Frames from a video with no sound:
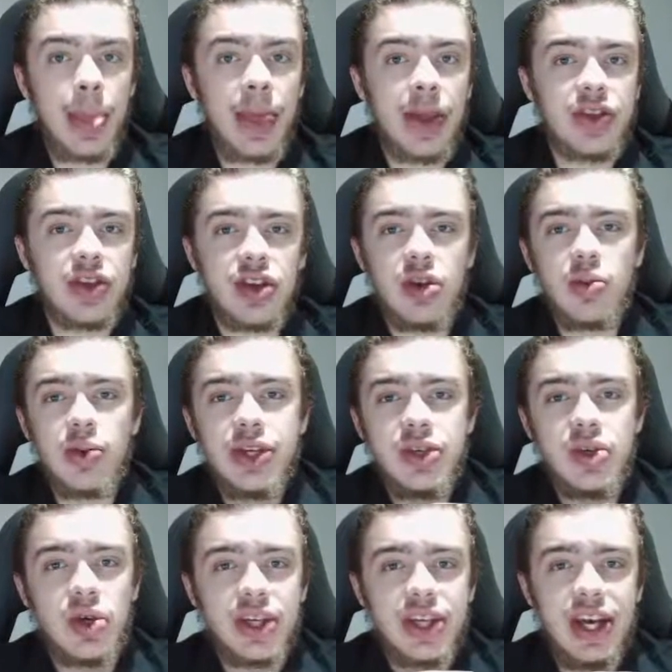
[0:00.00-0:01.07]
So when
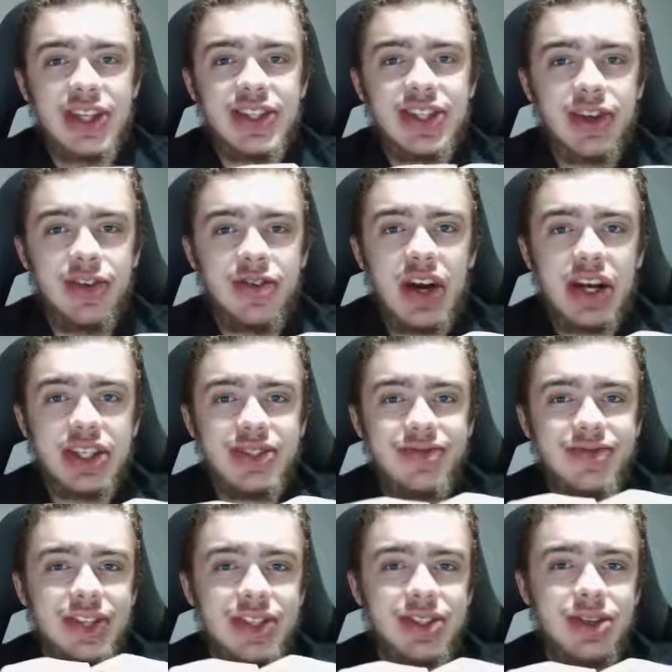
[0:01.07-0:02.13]
you're getting a fraction
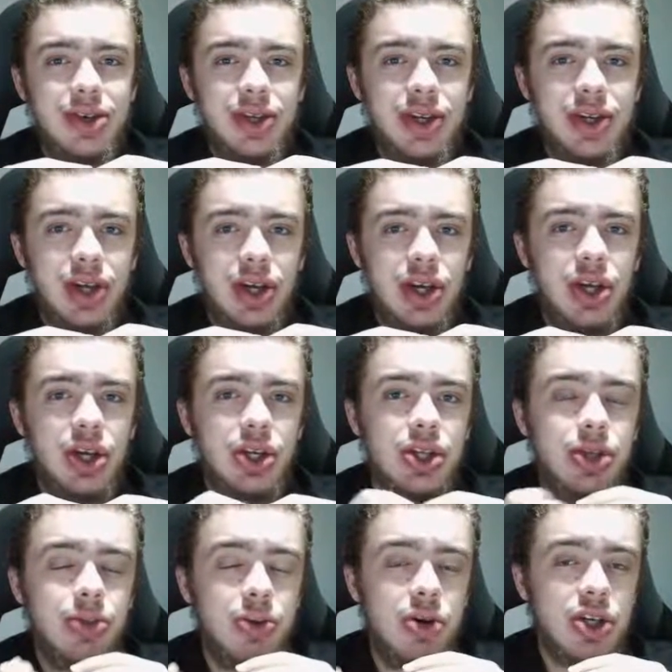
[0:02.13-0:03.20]
of this coin,
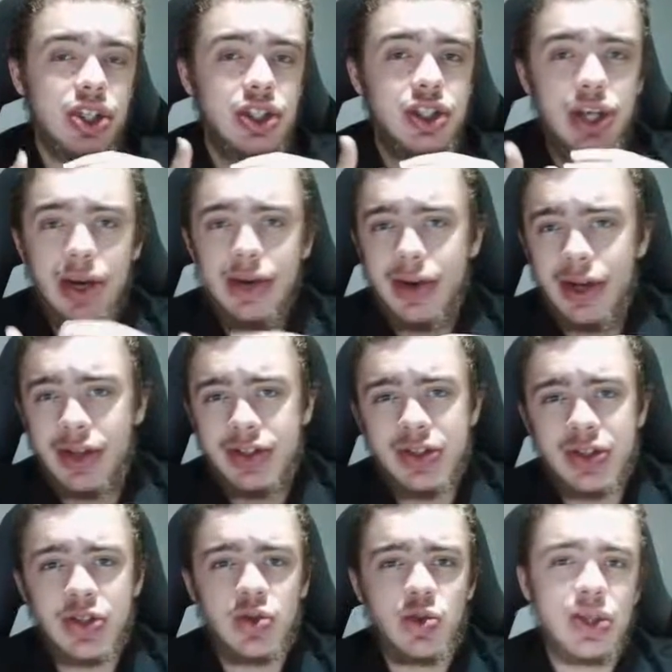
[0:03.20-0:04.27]
you are sharing it
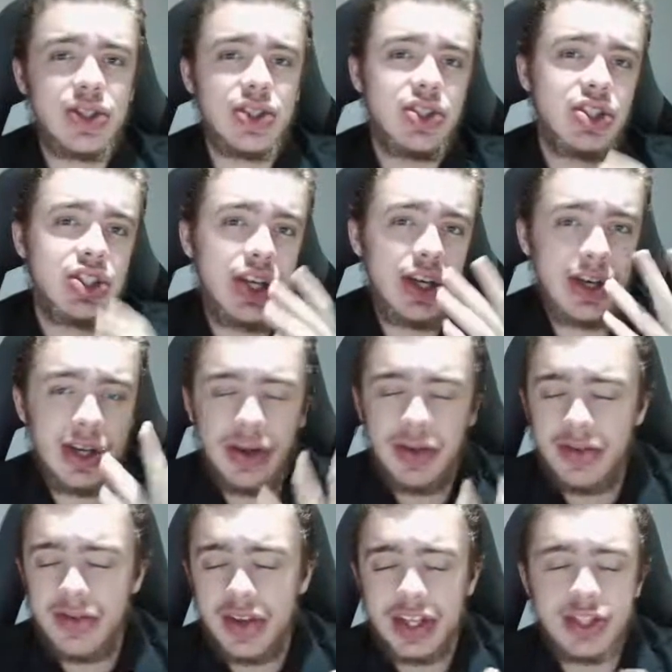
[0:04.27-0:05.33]
on Twitter, sharing it on
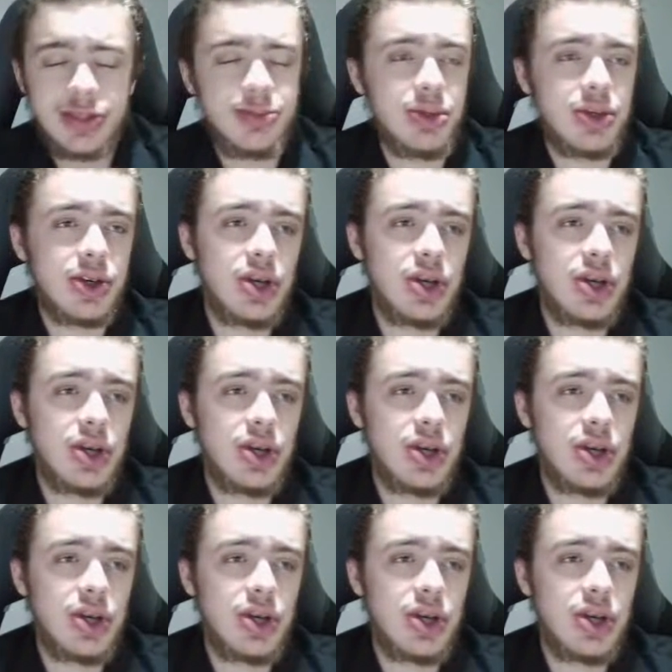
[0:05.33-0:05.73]
Facebook,